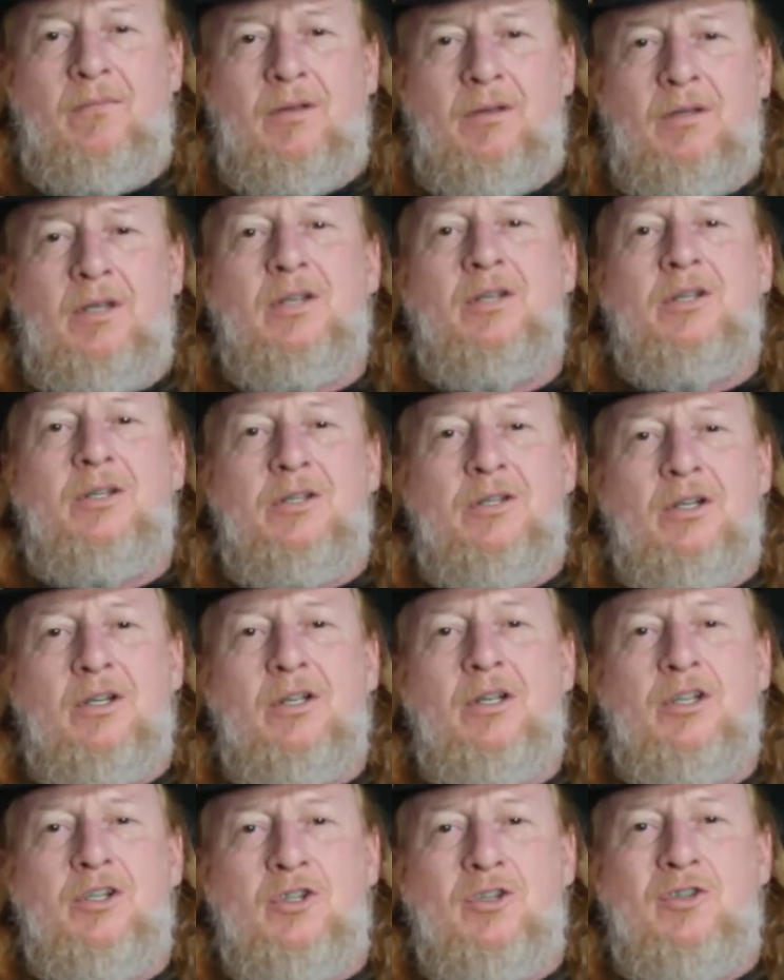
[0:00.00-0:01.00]
This is
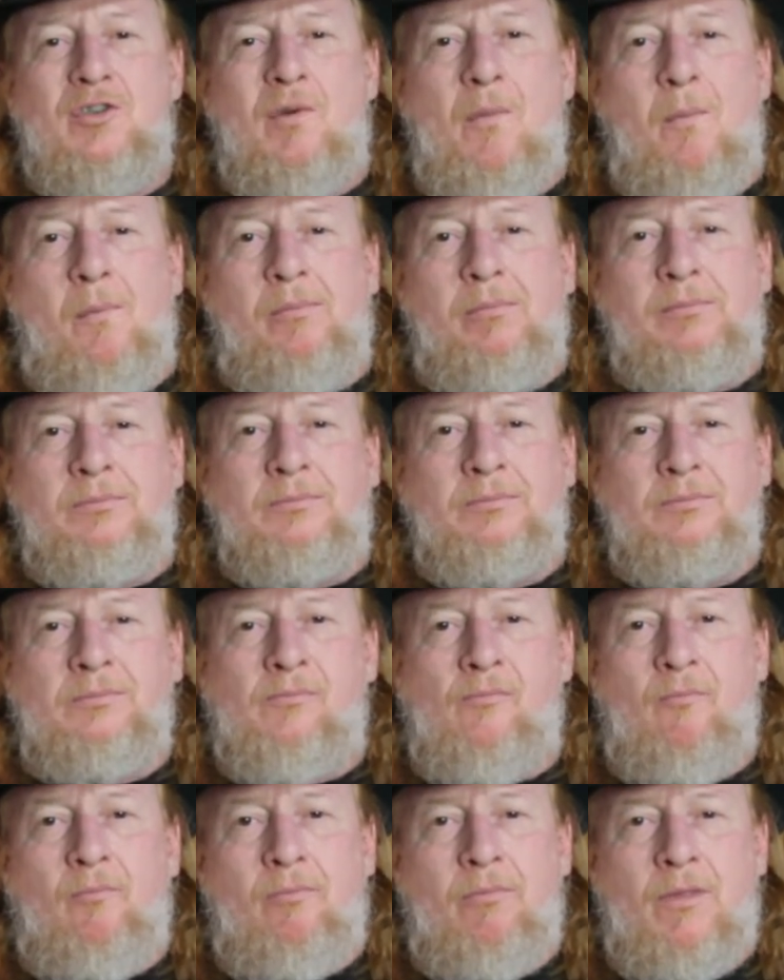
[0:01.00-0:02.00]
delicious.
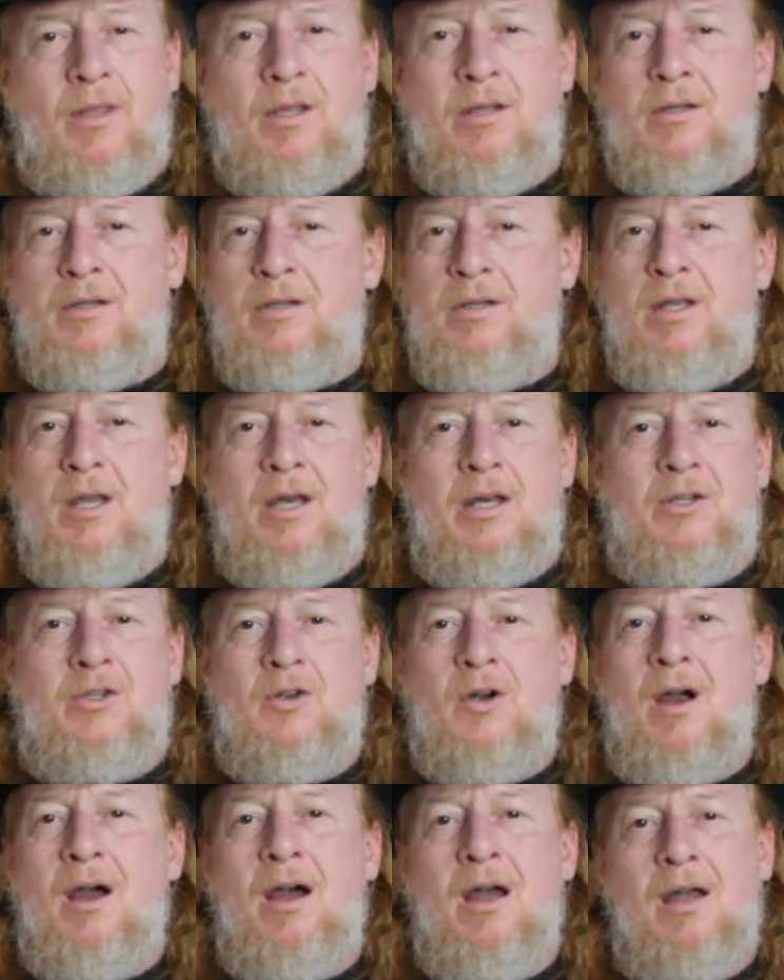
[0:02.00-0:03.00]
You gotta
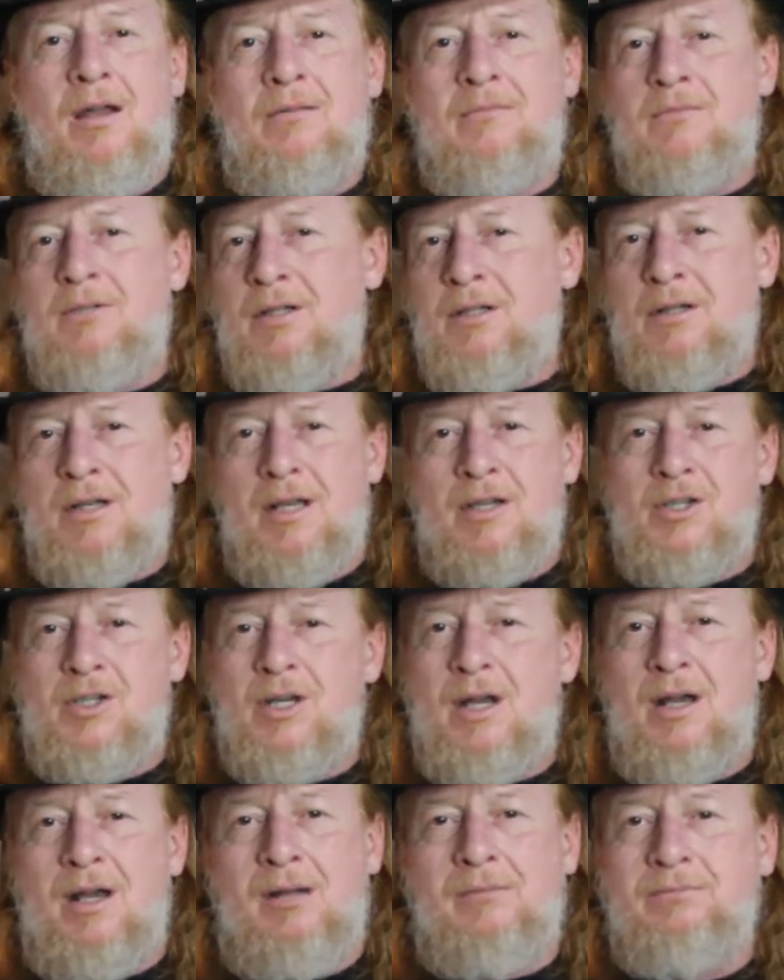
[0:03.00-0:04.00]
try it. Till next
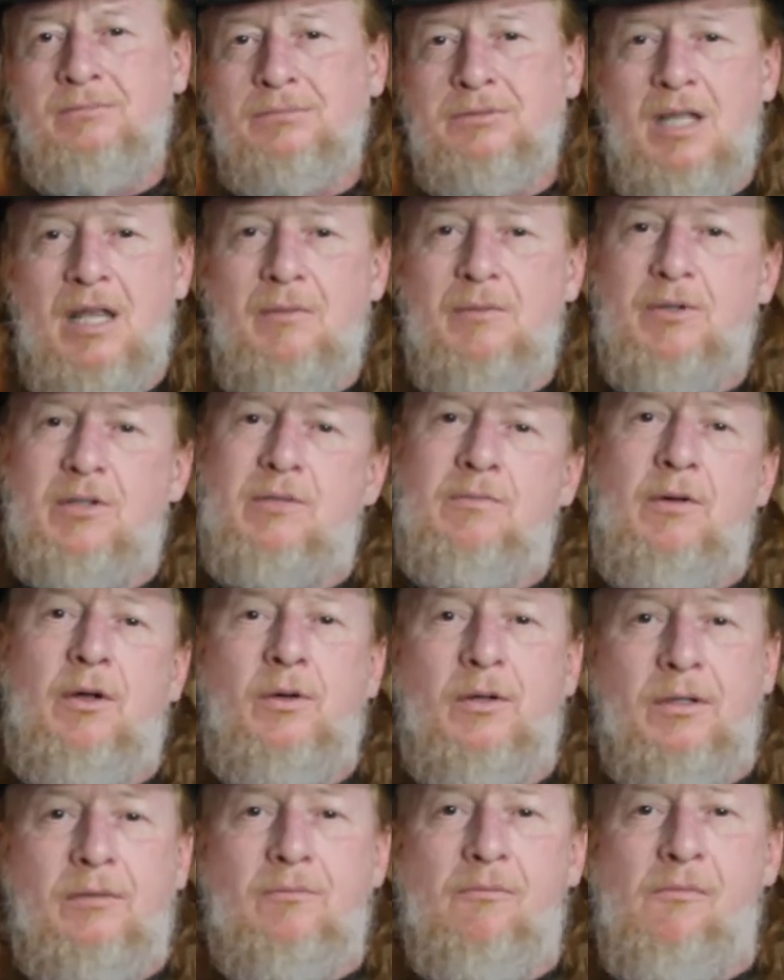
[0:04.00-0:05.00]
time, keep it
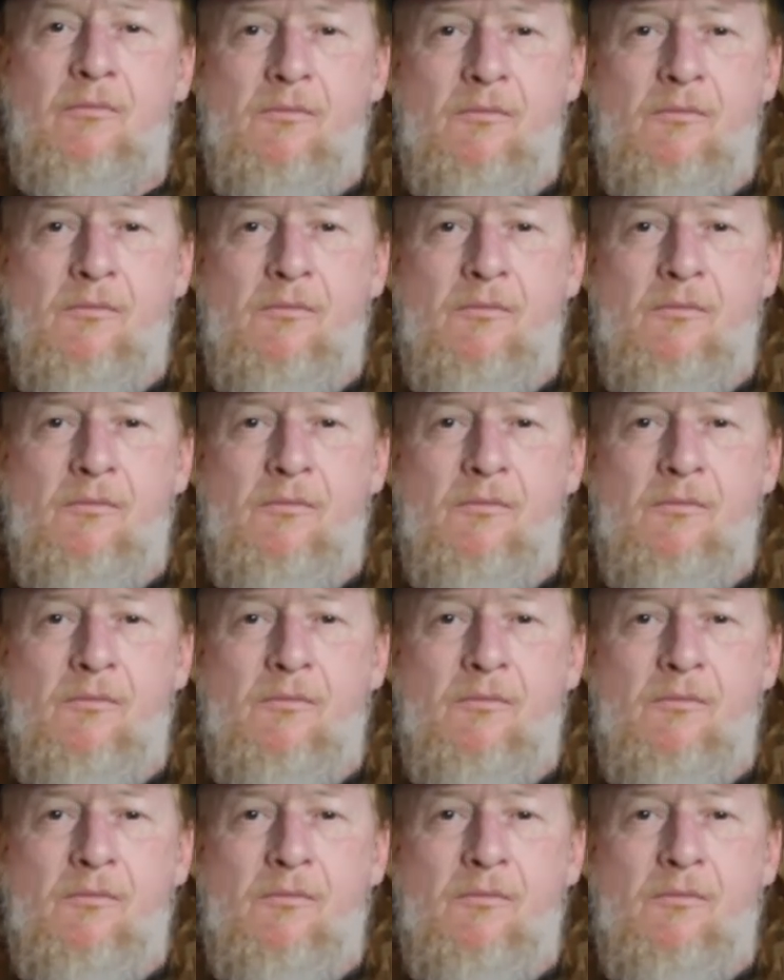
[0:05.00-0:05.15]
smoking.